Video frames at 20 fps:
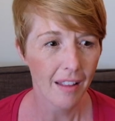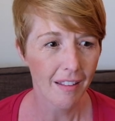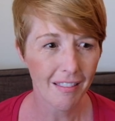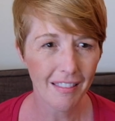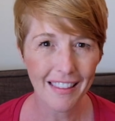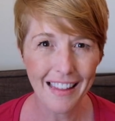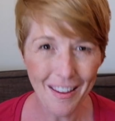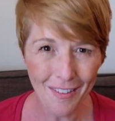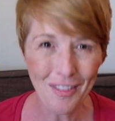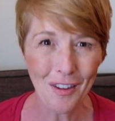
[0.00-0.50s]

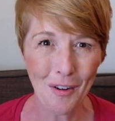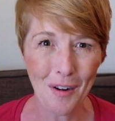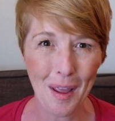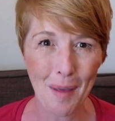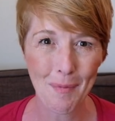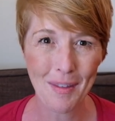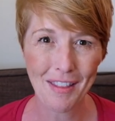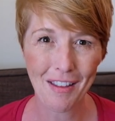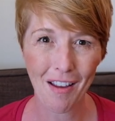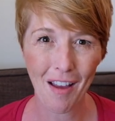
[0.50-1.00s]
leave their
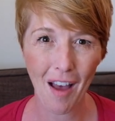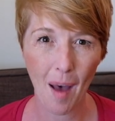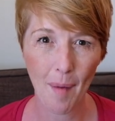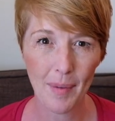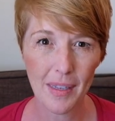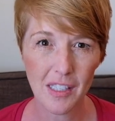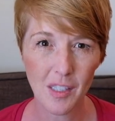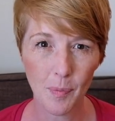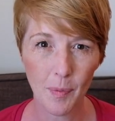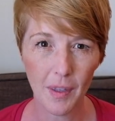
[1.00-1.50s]
name in the
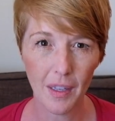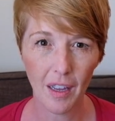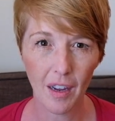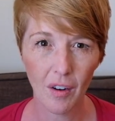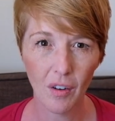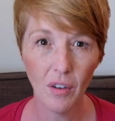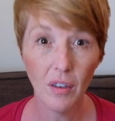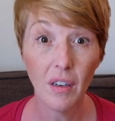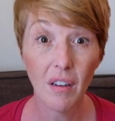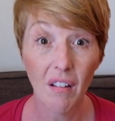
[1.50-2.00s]
comments
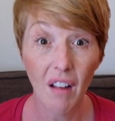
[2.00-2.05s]
below.